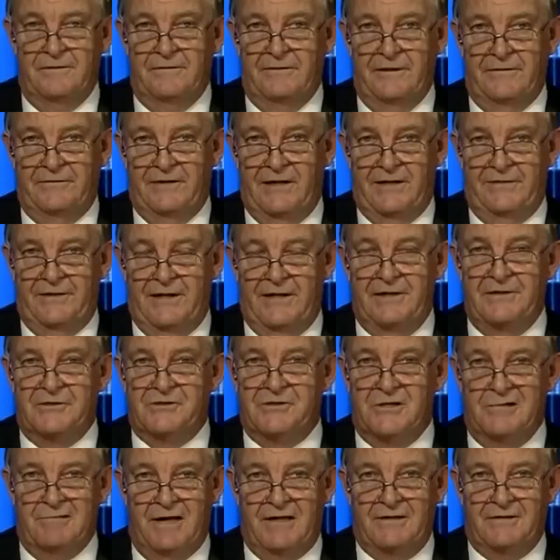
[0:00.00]
That
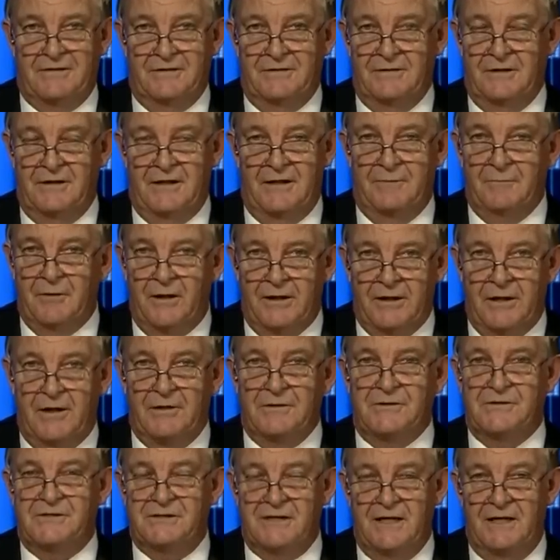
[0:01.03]
is correct, and in
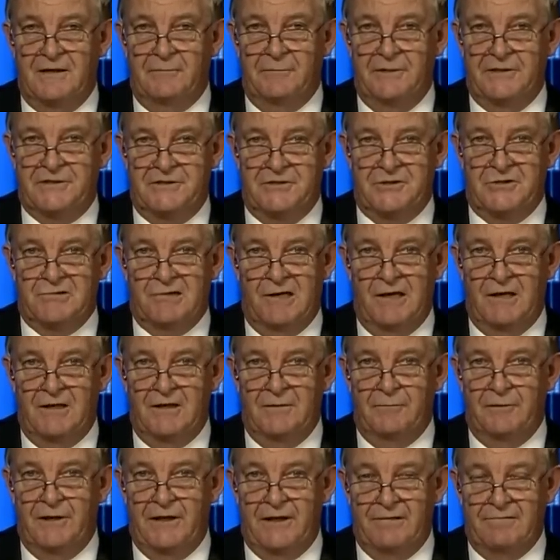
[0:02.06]
my own state in Western
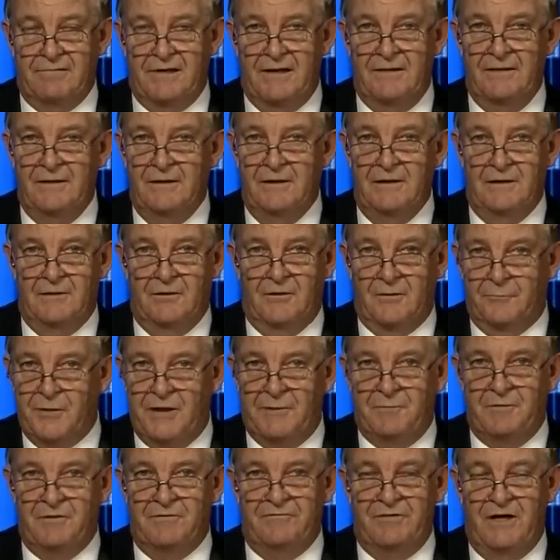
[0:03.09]
Australia, where a lot of
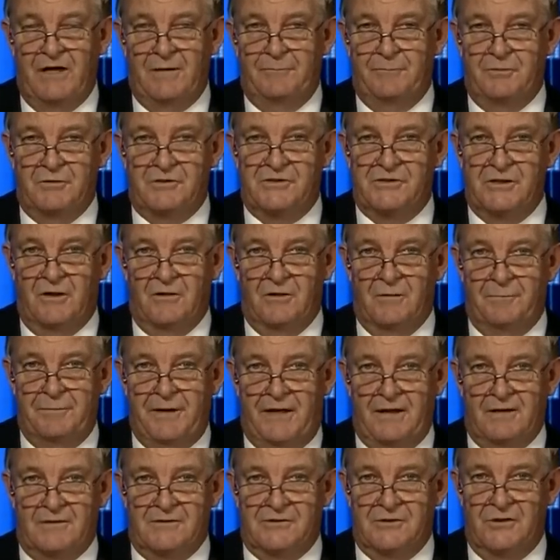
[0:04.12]
people have now put solar
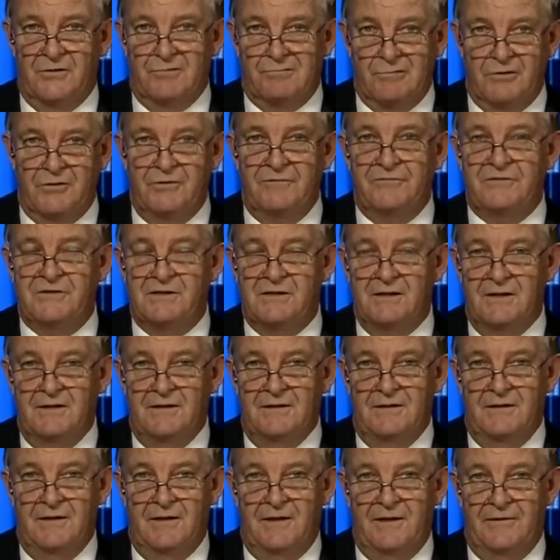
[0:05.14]
panels on the roofs,
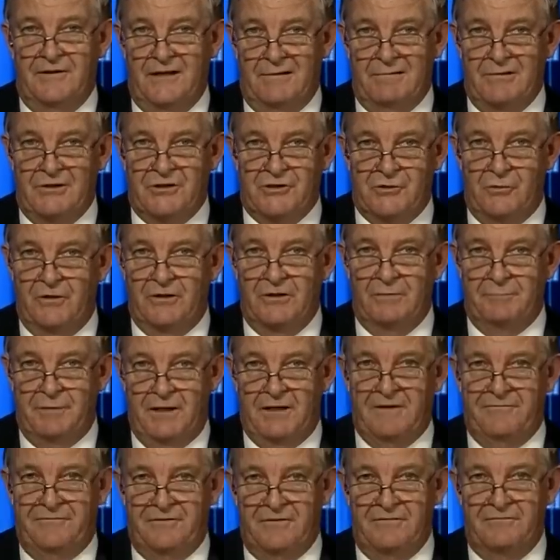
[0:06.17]
they're enjoying the
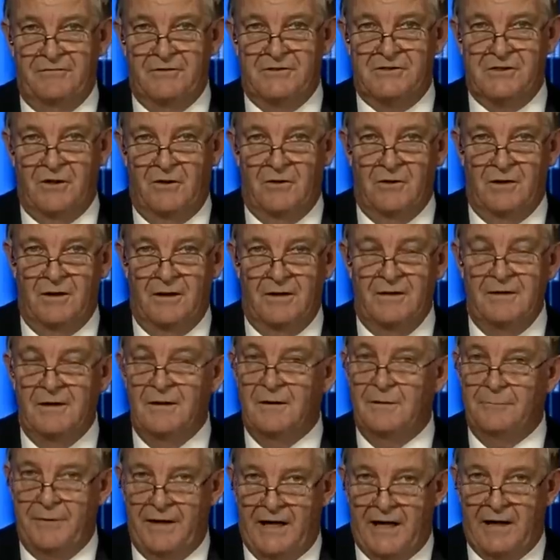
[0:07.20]
benefit of the solar
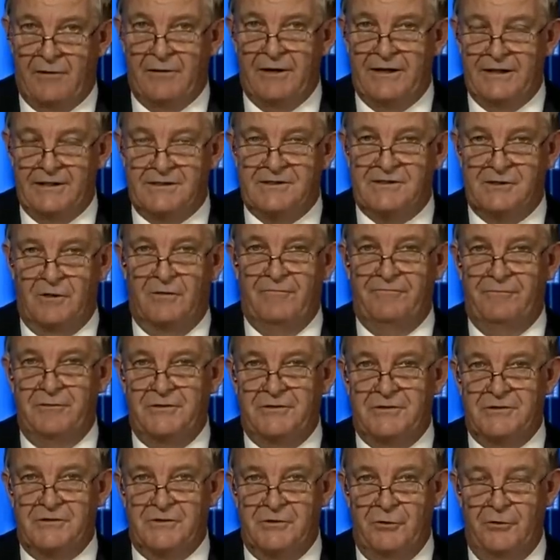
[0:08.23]
power itself,
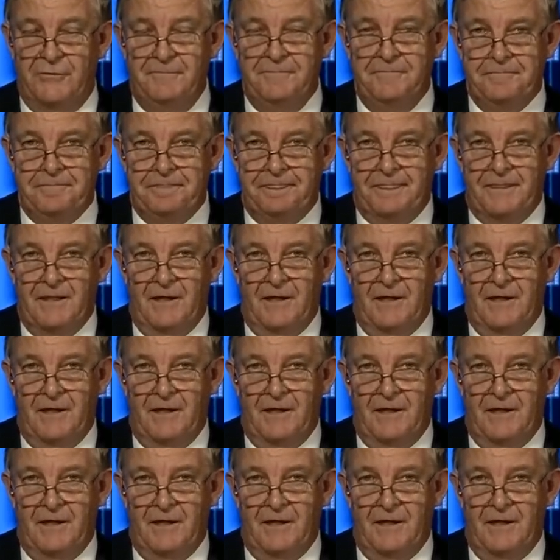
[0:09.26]
which is good.